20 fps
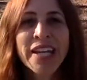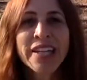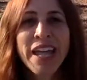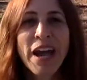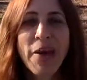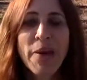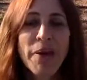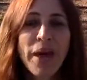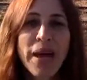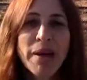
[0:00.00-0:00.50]

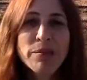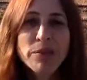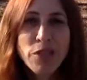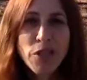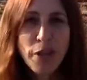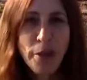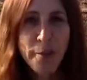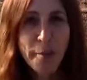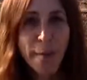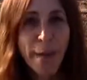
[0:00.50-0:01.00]
Now aim to
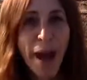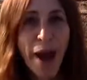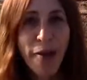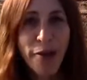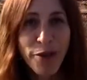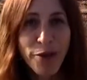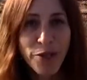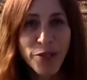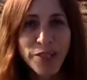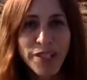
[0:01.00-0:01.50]

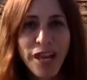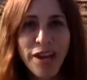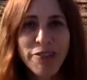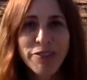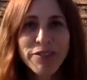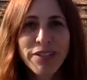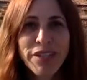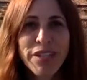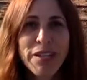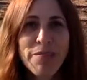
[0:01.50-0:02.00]
empower
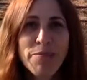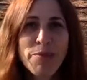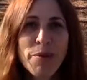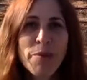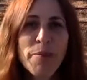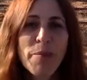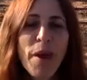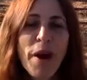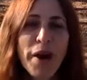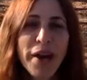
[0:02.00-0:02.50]
yourself to keep your
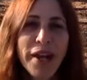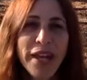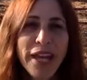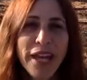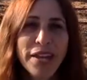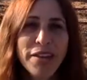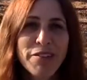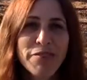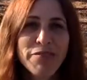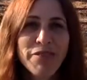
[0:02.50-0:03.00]
body
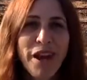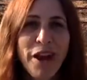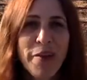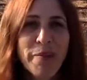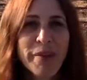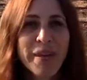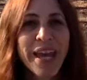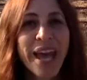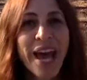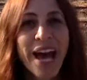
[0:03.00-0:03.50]
and
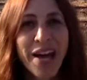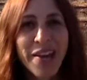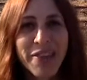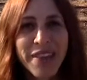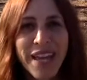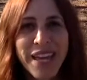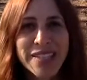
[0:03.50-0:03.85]
environment healthy,